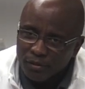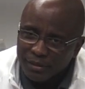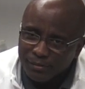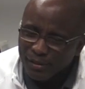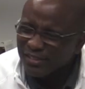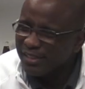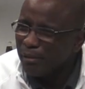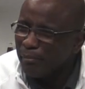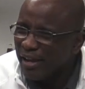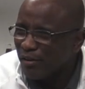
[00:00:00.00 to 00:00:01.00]
especially in
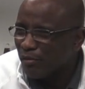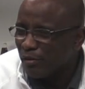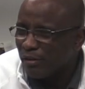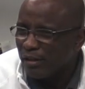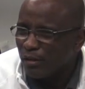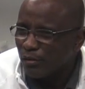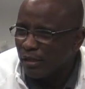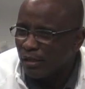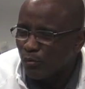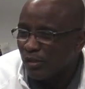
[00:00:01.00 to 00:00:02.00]
the manner
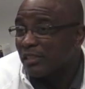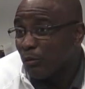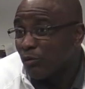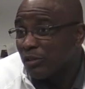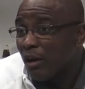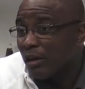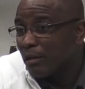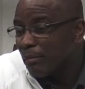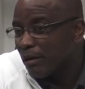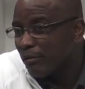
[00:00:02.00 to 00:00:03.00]
in which that we're talking
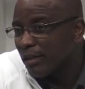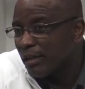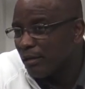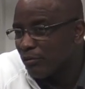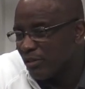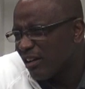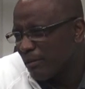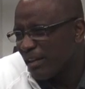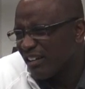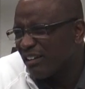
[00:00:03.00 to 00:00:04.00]
about right now, we're
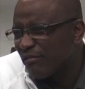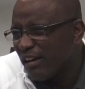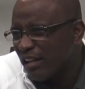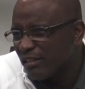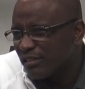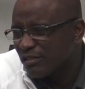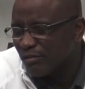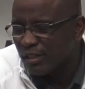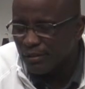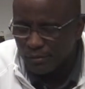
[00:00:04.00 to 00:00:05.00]
talking about gun violence,
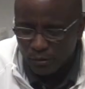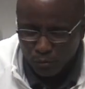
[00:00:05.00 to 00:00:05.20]
right? That's